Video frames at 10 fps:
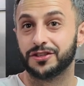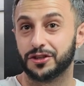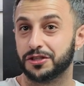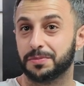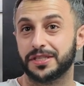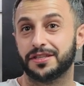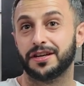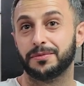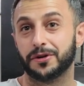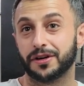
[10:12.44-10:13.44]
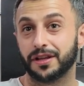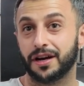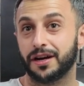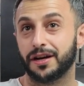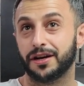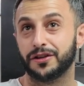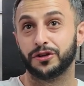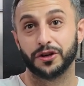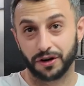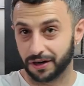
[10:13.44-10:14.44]
Joe's Pizza in Brooklyn, New
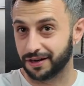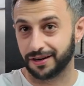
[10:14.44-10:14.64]
York.